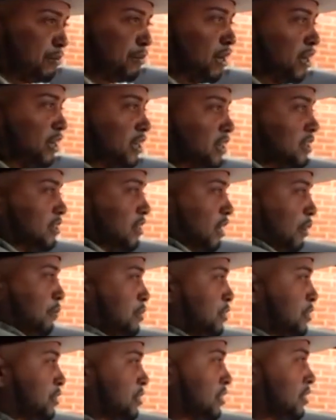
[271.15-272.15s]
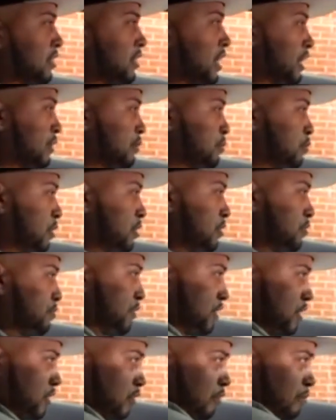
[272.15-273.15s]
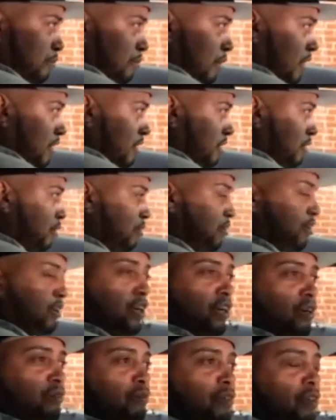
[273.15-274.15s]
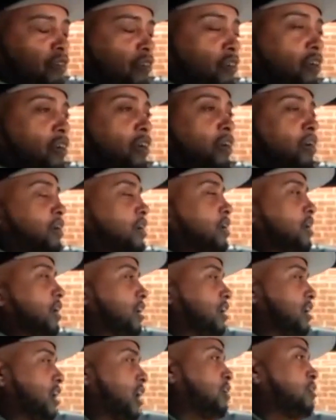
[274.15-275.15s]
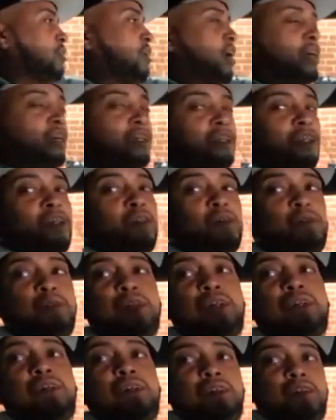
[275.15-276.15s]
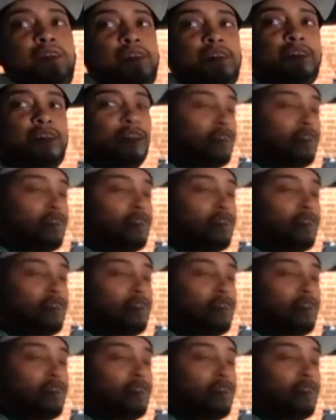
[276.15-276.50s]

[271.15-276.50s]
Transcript: bullies, I'm used to like more the physical bullies growing up, so I don't know how to deal with the,